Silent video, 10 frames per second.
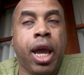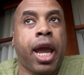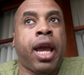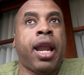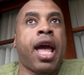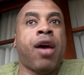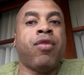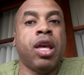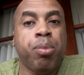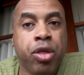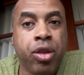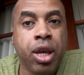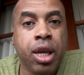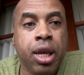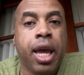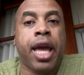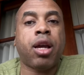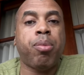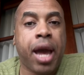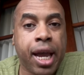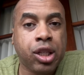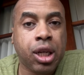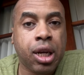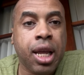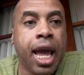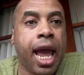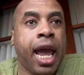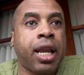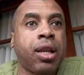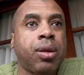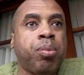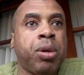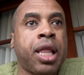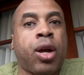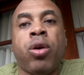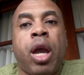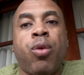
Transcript: and have empathy and compassion and be like, okay,